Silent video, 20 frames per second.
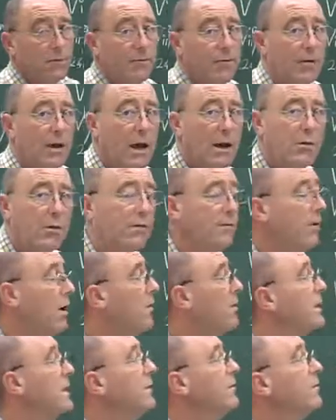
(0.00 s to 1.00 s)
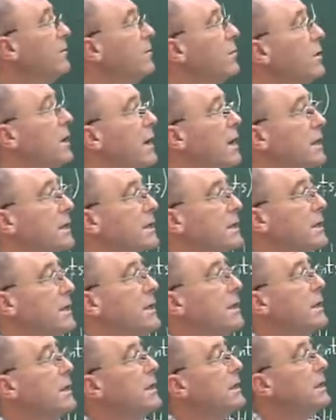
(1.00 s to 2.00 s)
very, very different place.
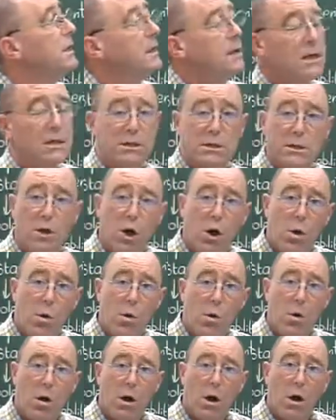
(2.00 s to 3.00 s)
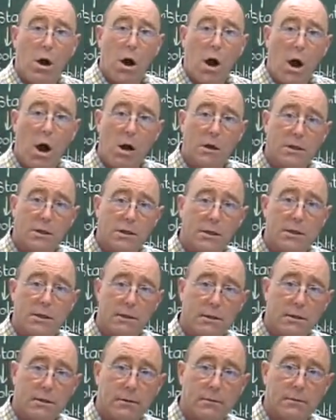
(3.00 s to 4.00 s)
There's no oxygen
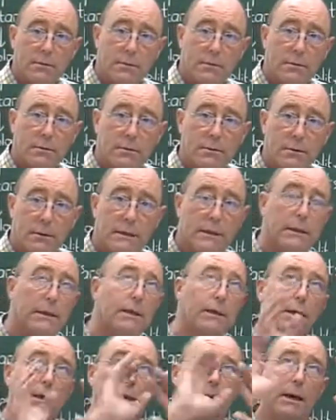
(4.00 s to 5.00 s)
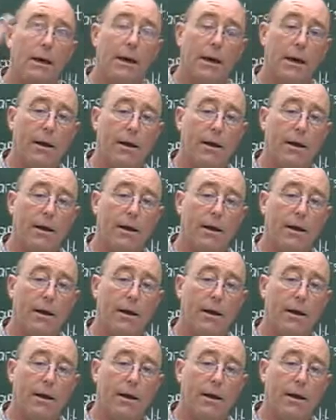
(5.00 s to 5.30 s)
in the air.